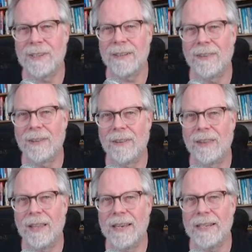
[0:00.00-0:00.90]
the
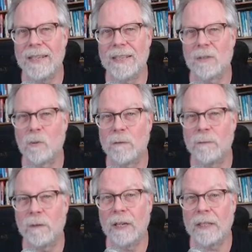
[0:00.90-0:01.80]
light is
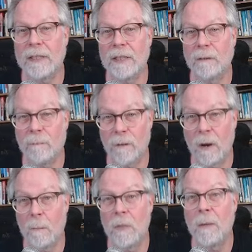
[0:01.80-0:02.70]
reflecting
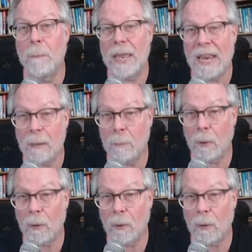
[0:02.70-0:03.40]
from the paper.